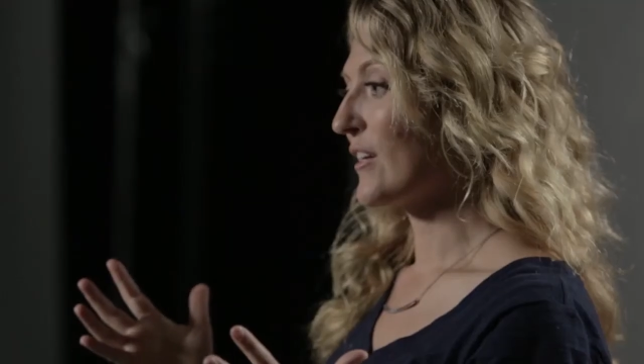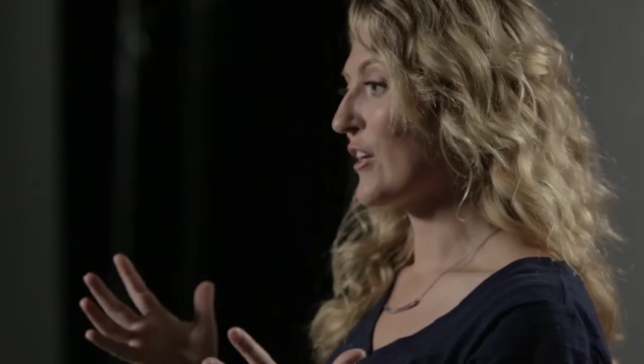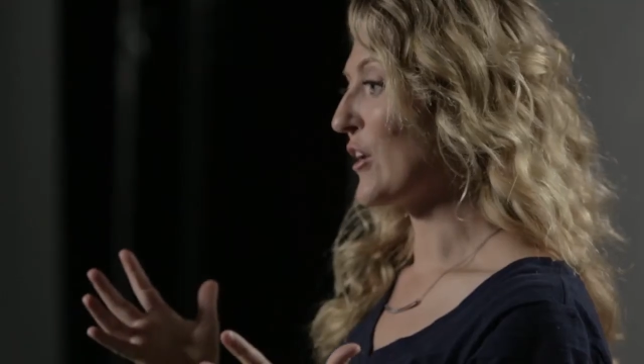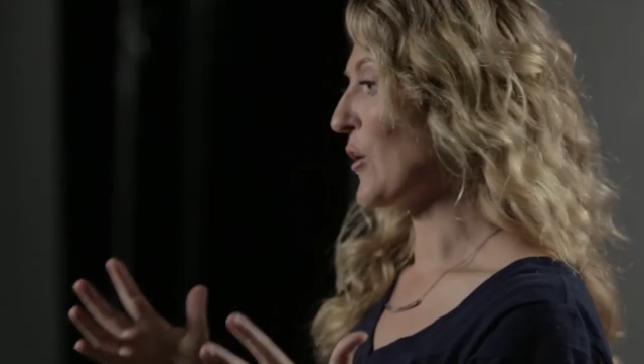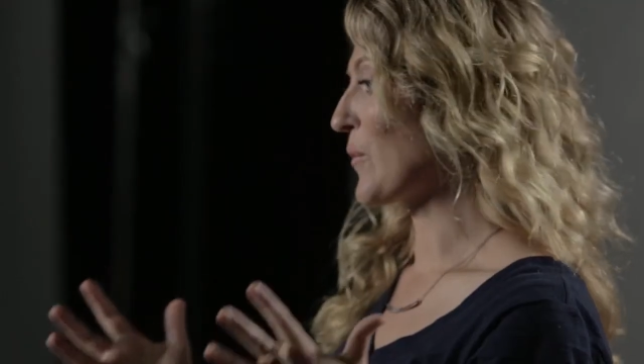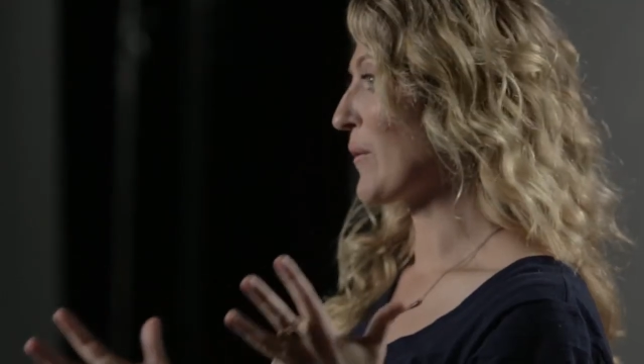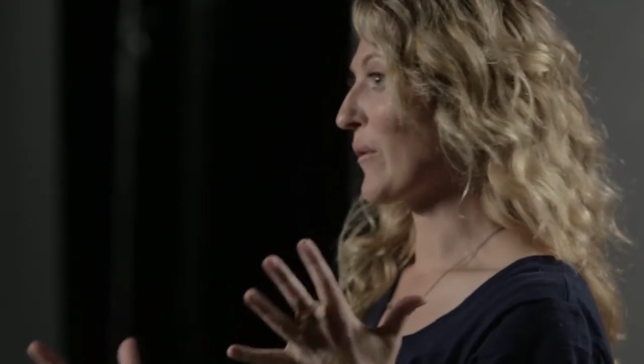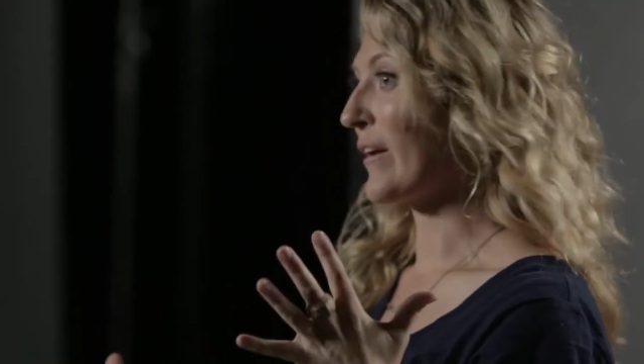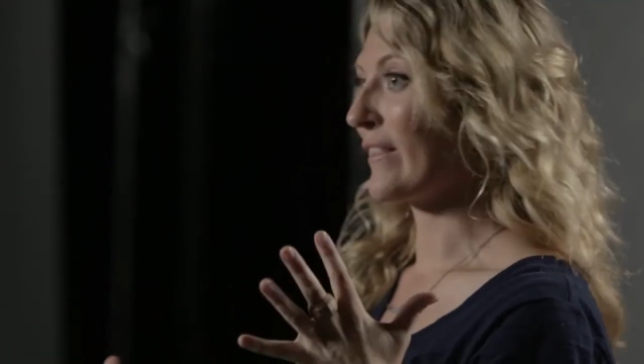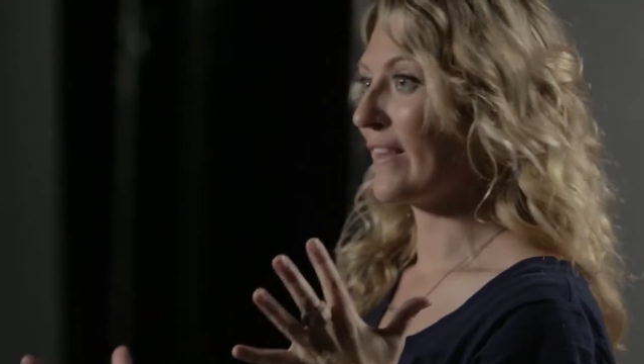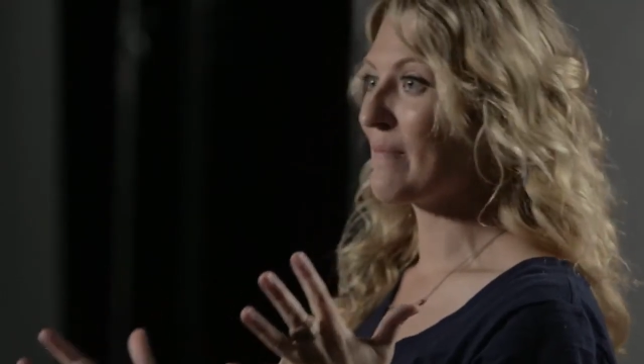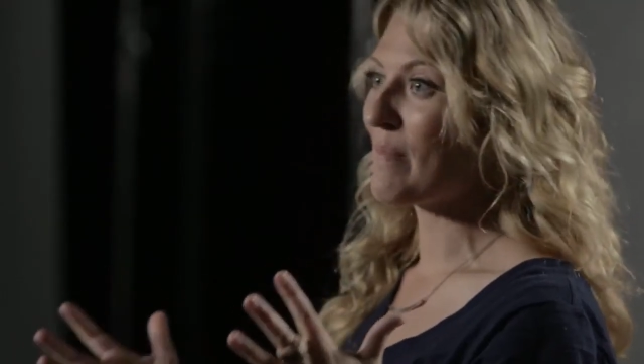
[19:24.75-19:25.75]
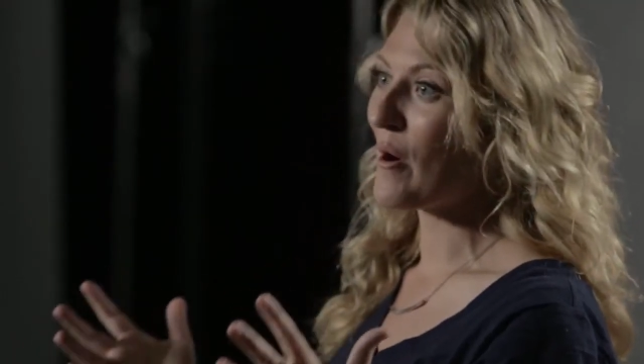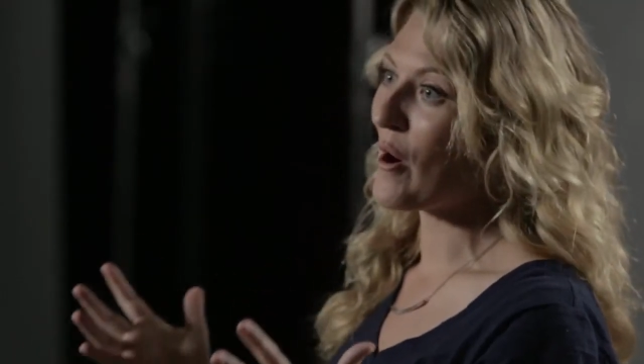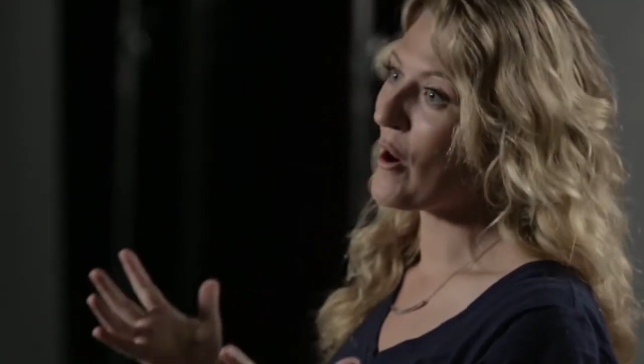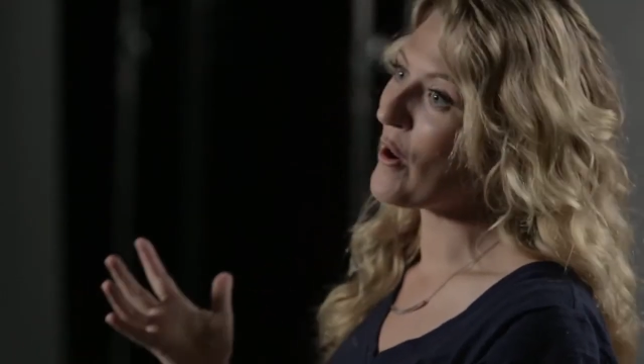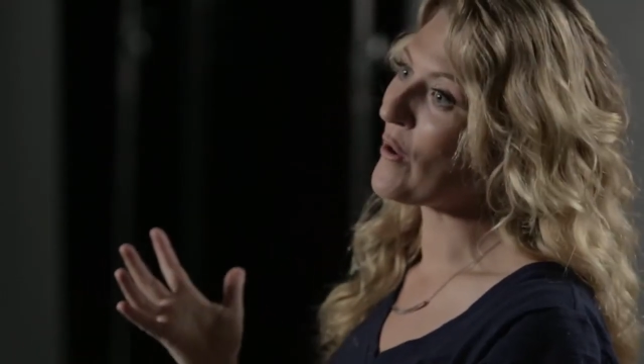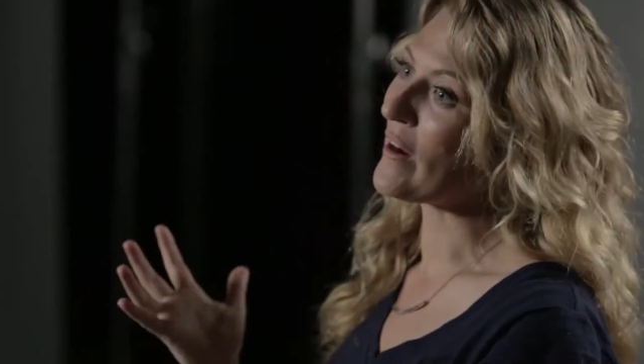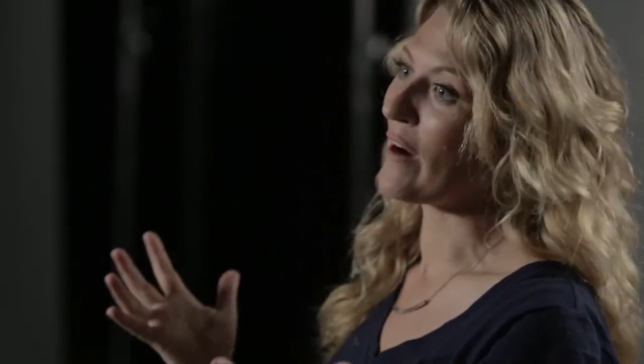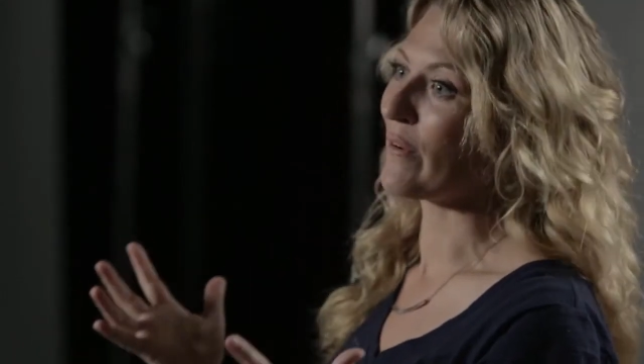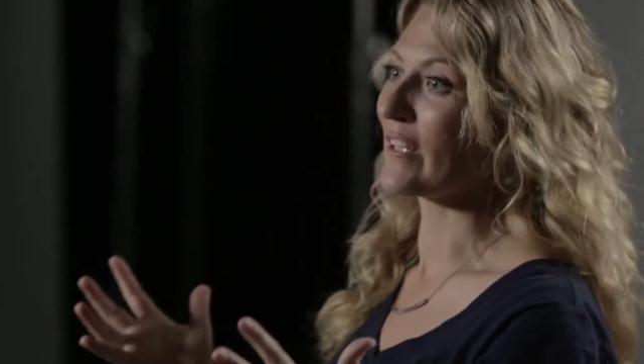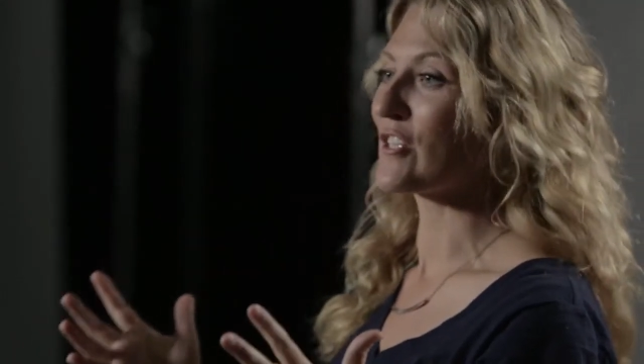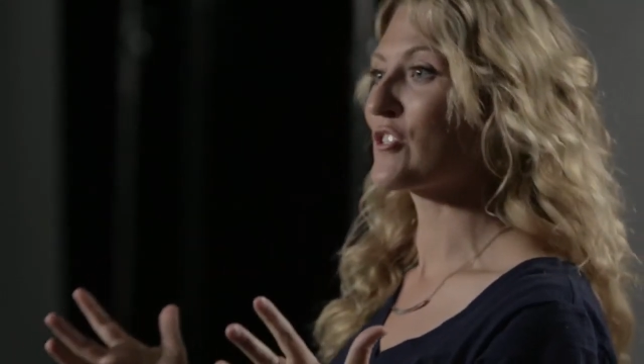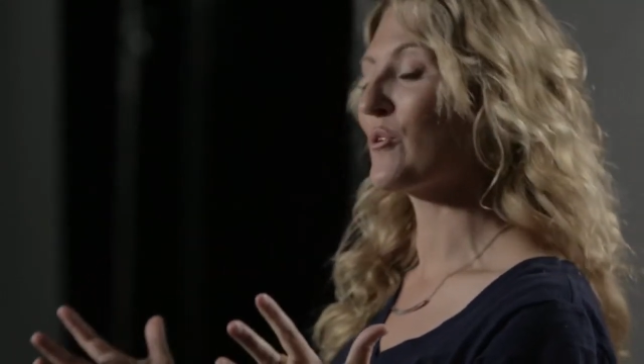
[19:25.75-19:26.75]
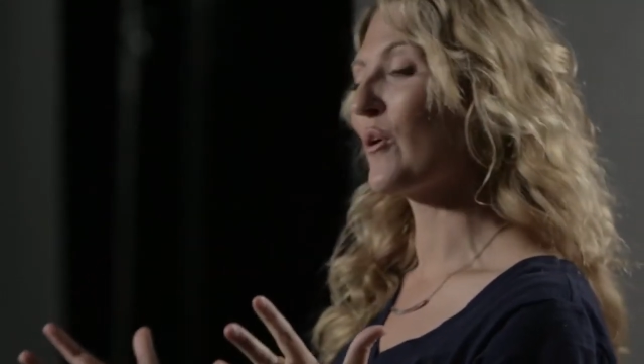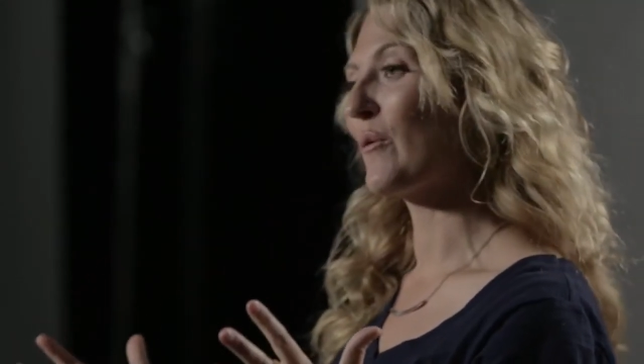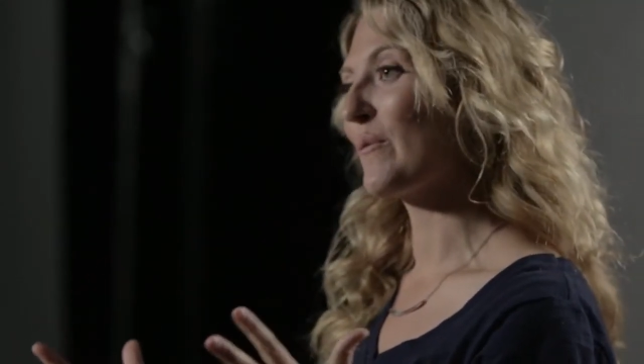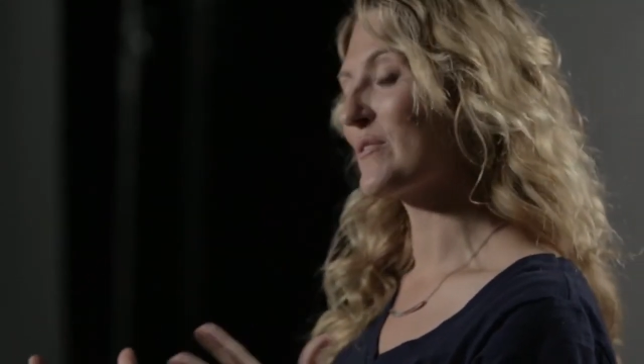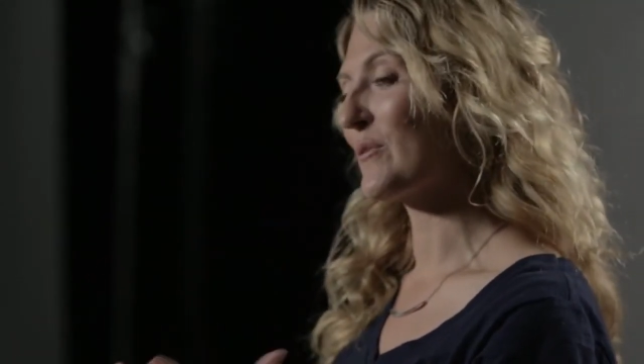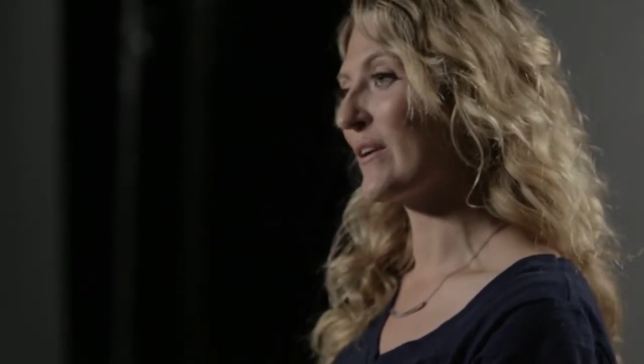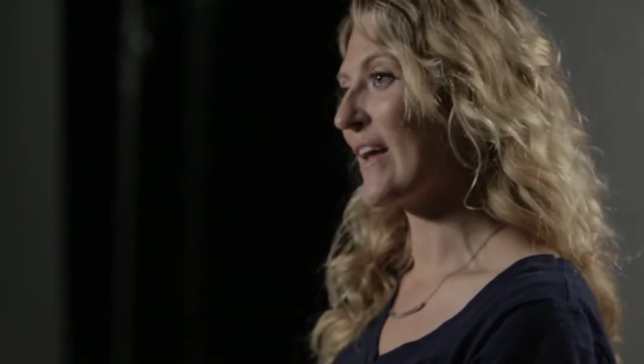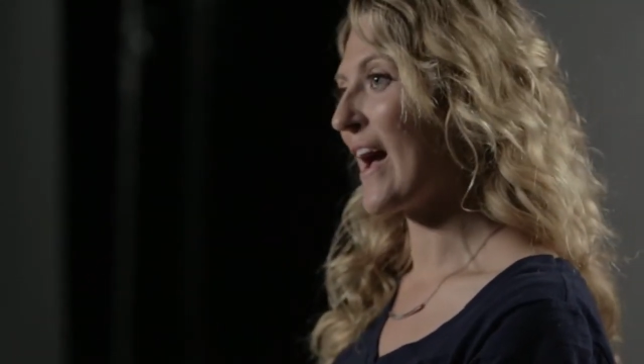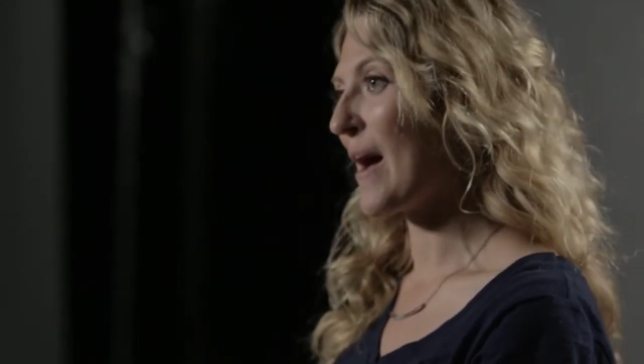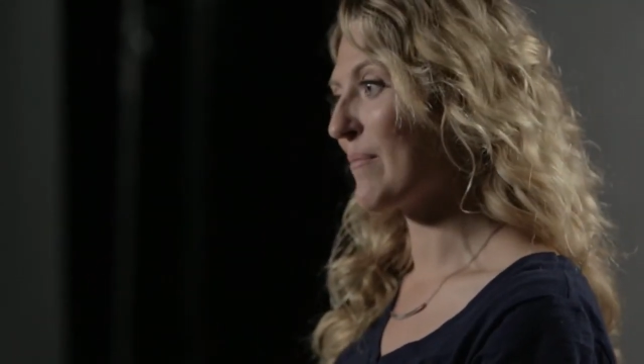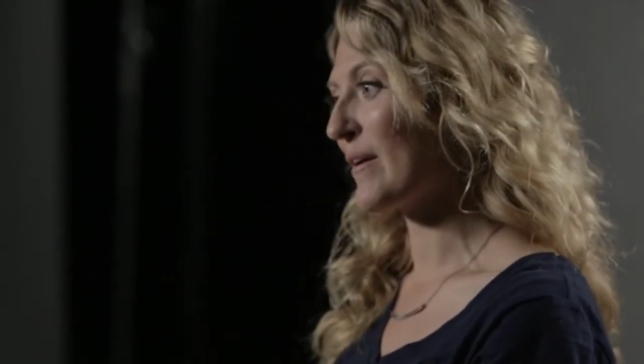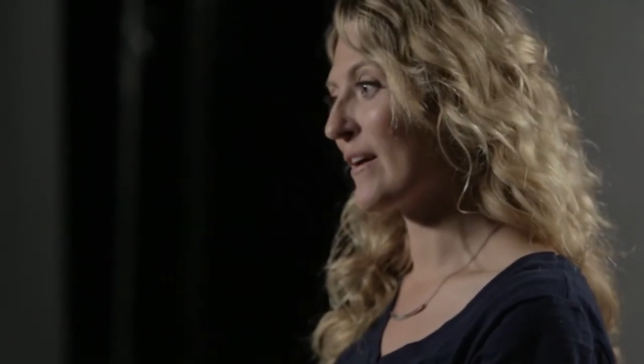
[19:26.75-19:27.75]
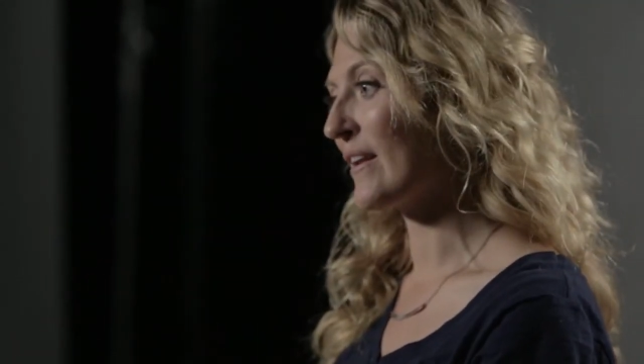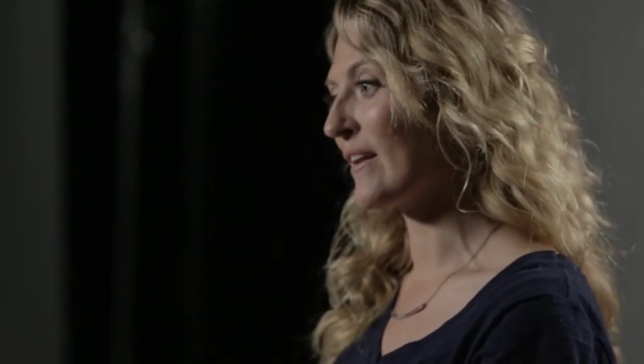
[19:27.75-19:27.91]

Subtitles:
We were in limbo, not really sure what was going to happen,